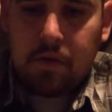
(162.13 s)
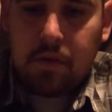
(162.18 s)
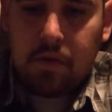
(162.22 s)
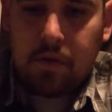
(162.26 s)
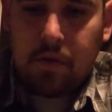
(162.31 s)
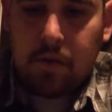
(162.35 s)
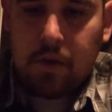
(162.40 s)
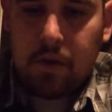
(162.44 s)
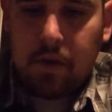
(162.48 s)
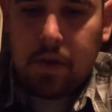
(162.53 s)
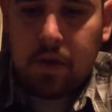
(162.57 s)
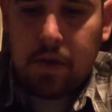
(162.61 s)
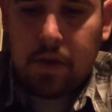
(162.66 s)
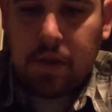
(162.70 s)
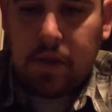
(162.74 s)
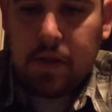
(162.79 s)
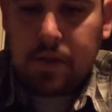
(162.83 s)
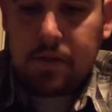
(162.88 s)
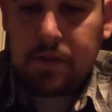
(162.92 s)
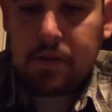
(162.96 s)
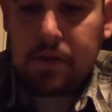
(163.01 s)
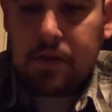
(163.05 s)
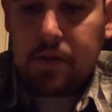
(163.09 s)
I
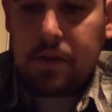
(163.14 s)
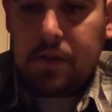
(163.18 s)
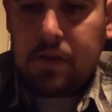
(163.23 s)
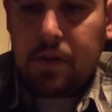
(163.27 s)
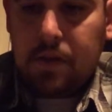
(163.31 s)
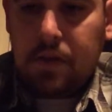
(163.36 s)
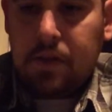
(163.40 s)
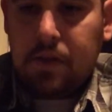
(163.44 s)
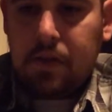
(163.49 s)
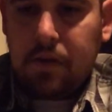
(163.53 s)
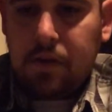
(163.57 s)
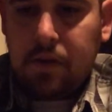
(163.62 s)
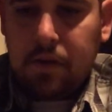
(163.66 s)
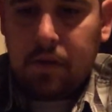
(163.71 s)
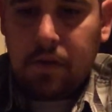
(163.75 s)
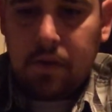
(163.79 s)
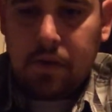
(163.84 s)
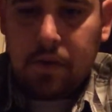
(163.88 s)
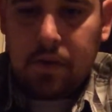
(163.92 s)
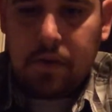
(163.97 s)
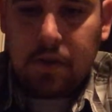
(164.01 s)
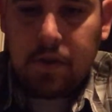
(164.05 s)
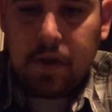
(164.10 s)
got 6 on there.
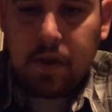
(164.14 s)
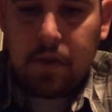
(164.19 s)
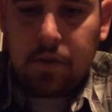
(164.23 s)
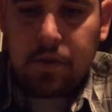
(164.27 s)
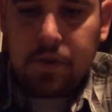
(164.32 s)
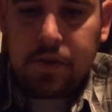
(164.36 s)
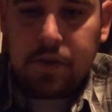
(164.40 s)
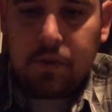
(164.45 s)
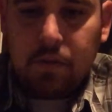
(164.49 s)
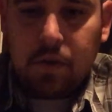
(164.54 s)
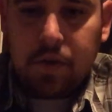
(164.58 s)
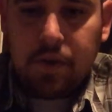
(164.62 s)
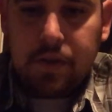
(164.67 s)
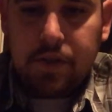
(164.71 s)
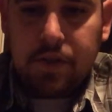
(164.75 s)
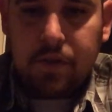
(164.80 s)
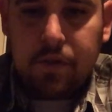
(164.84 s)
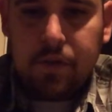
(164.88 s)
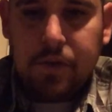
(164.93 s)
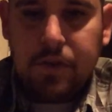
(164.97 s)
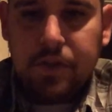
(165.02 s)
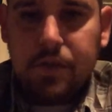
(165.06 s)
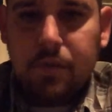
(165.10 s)
Now what you want to
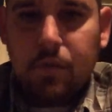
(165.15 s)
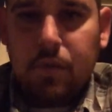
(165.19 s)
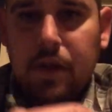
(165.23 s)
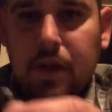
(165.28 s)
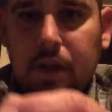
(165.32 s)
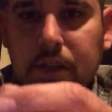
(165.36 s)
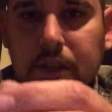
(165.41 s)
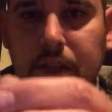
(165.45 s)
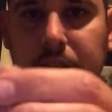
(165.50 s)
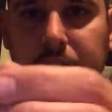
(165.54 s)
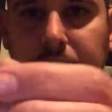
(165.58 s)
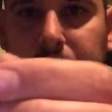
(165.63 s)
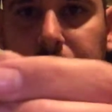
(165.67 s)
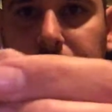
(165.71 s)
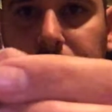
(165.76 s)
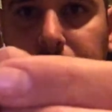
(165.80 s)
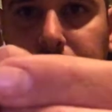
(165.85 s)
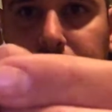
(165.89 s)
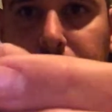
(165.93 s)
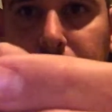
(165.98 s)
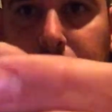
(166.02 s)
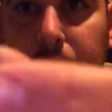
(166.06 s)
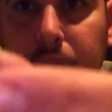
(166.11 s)
do is you want to
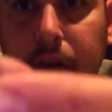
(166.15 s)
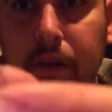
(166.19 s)
leave